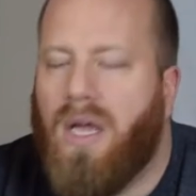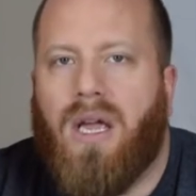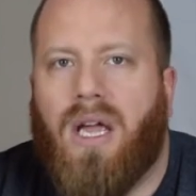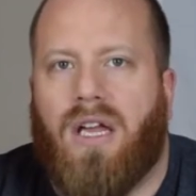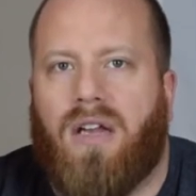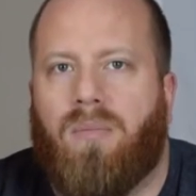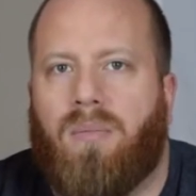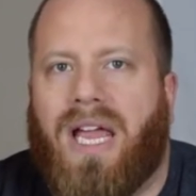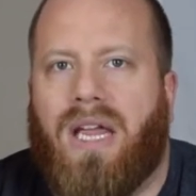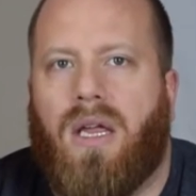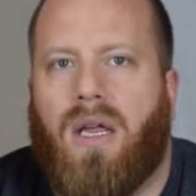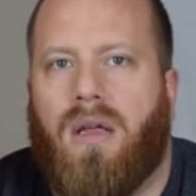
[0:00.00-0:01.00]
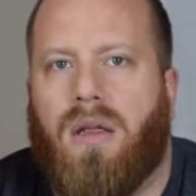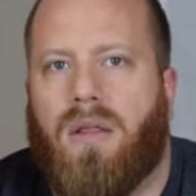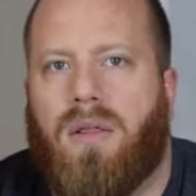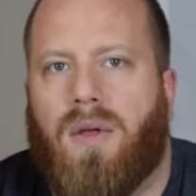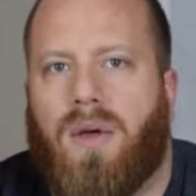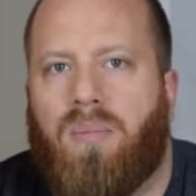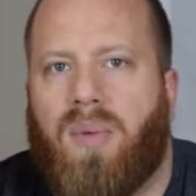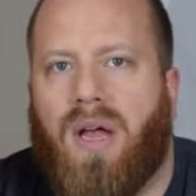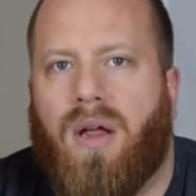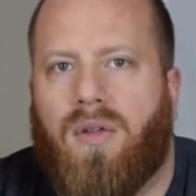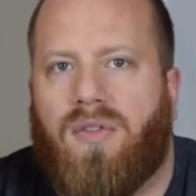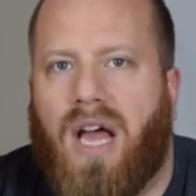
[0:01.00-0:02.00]
in making the
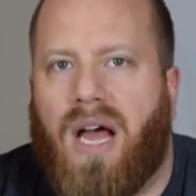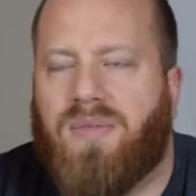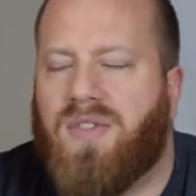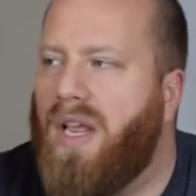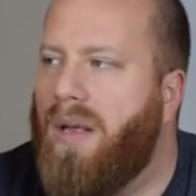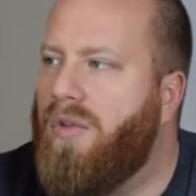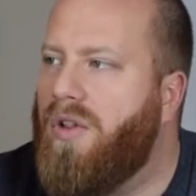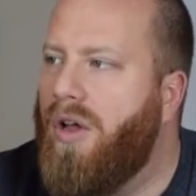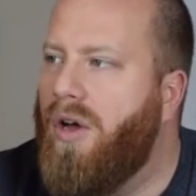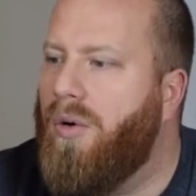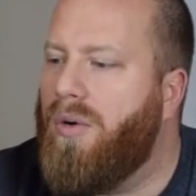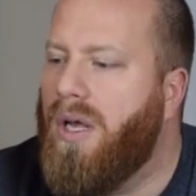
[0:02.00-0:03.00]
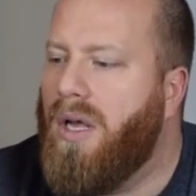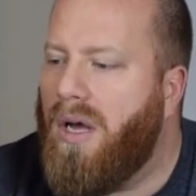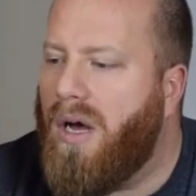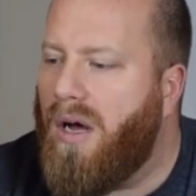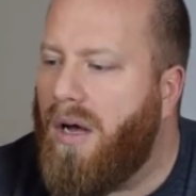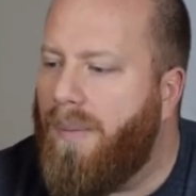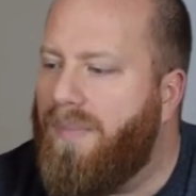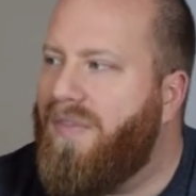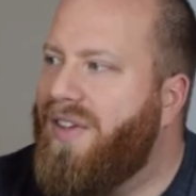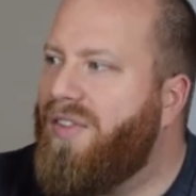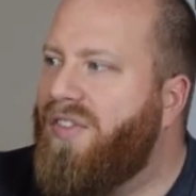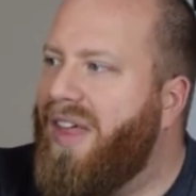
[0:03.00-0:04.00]
Bell's Hopslam clone, um,
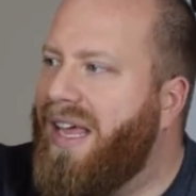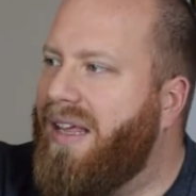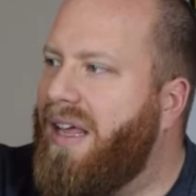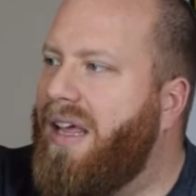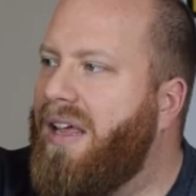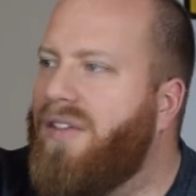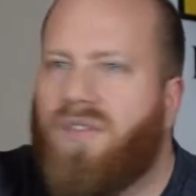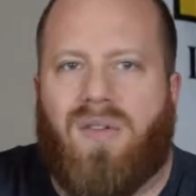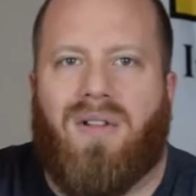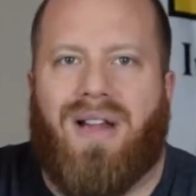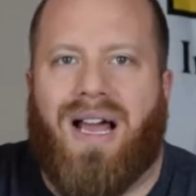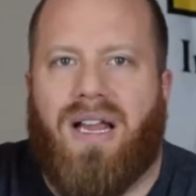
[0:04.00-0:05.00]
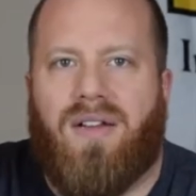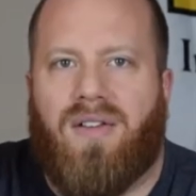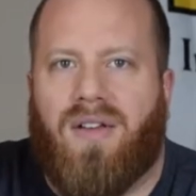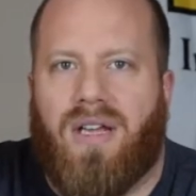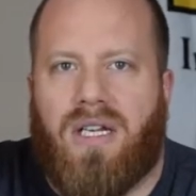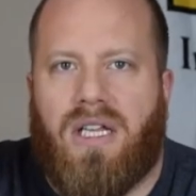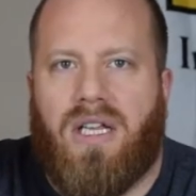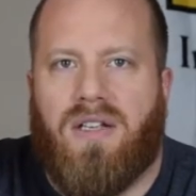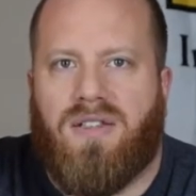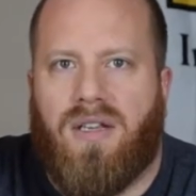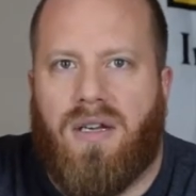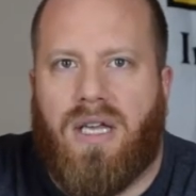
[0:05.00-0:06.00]
this thing is light and
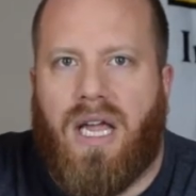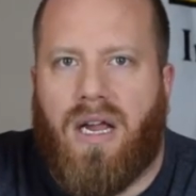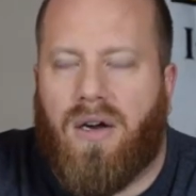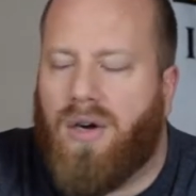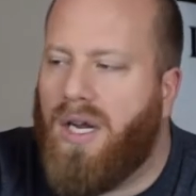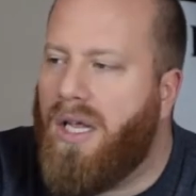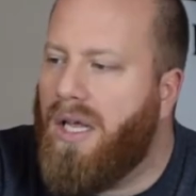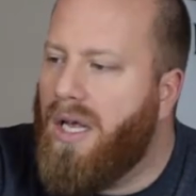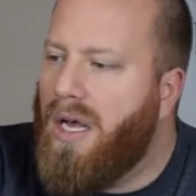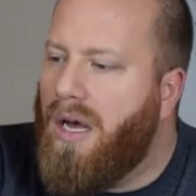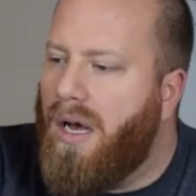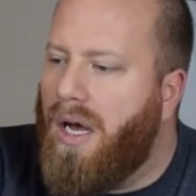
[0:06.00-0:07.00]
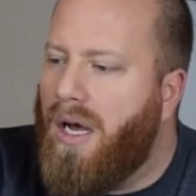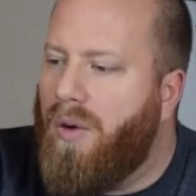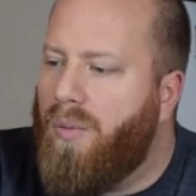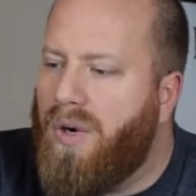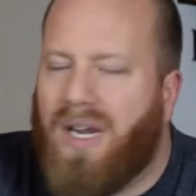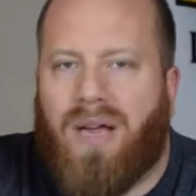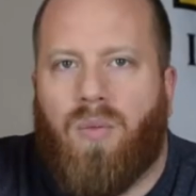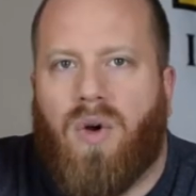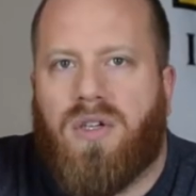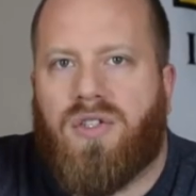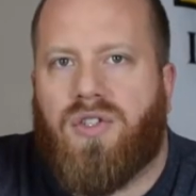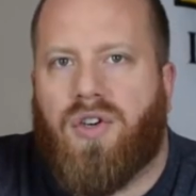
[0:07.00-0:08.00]
easy to carry. Uh, when I
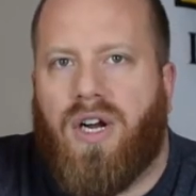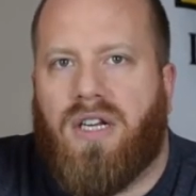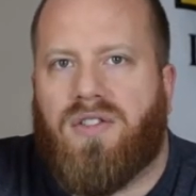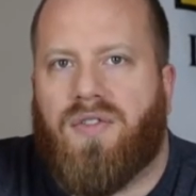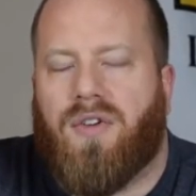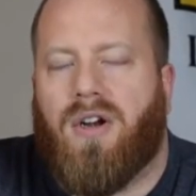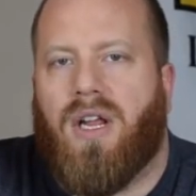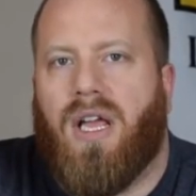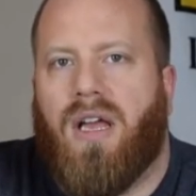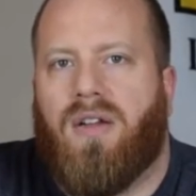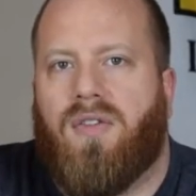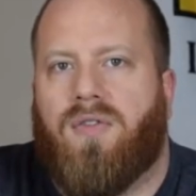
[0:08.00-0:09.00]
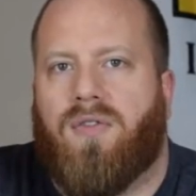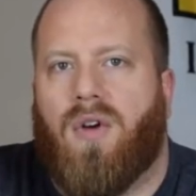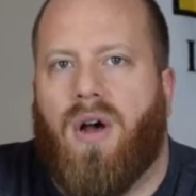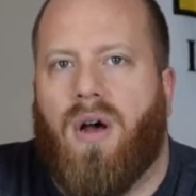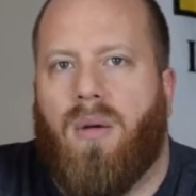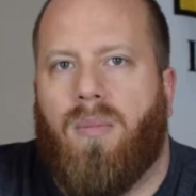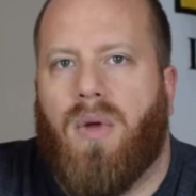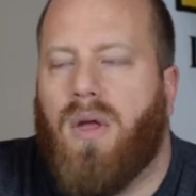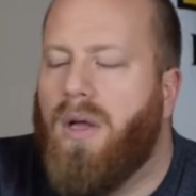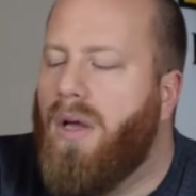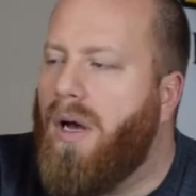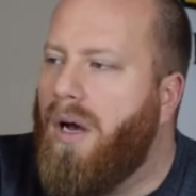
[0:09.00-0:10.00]
was transferring it from
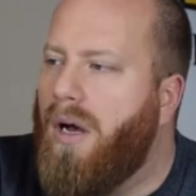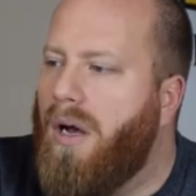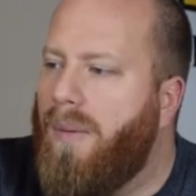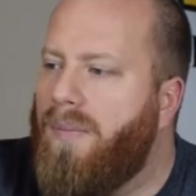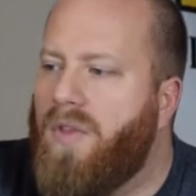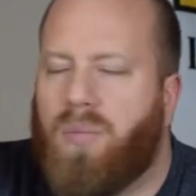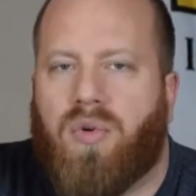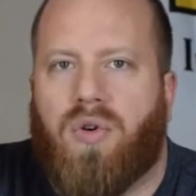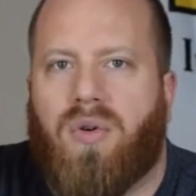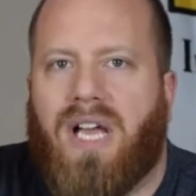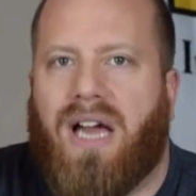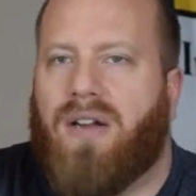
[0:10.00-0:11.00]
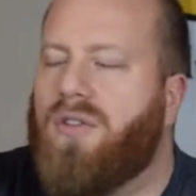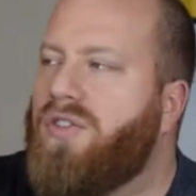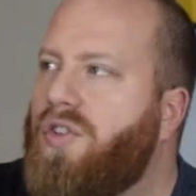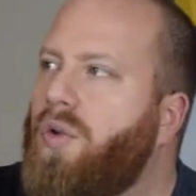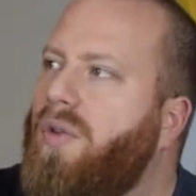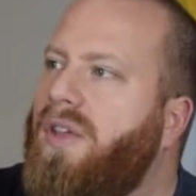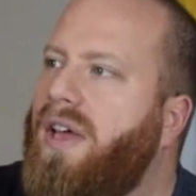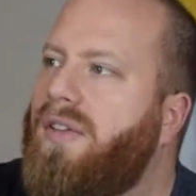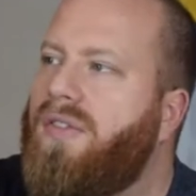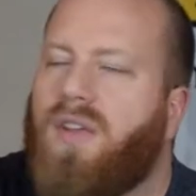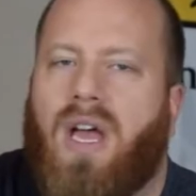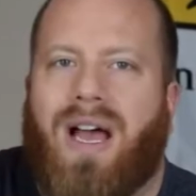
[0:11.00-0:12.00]
um, the brew kettle to
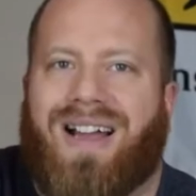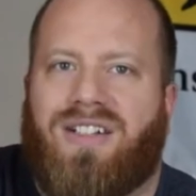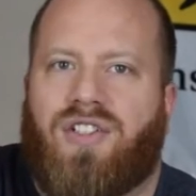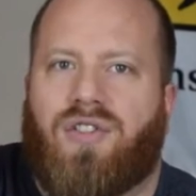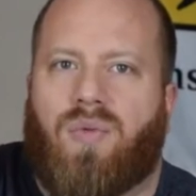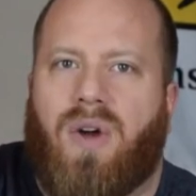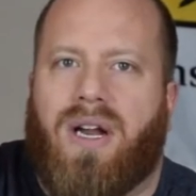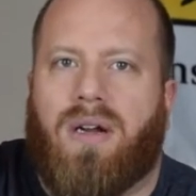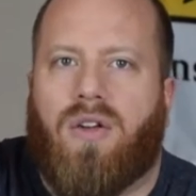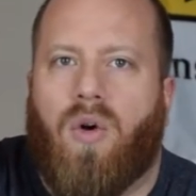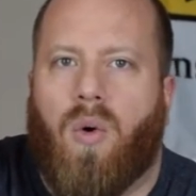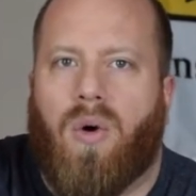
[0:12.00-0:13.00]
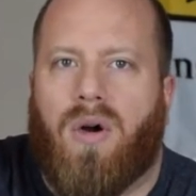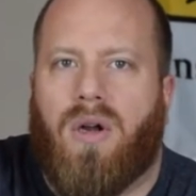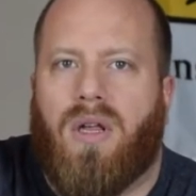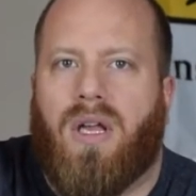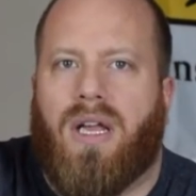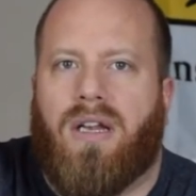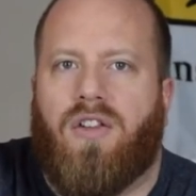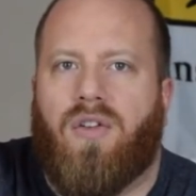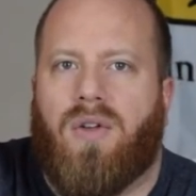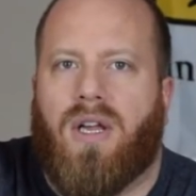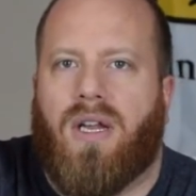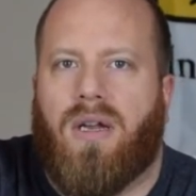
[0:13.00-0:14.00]
this, I just ran a cord, and you
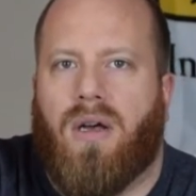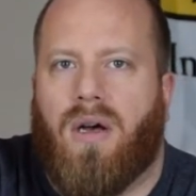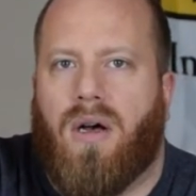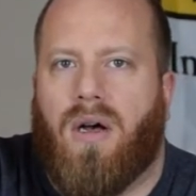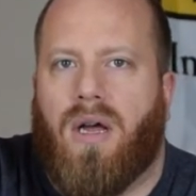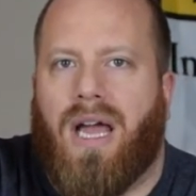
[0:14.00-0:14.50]
can uh,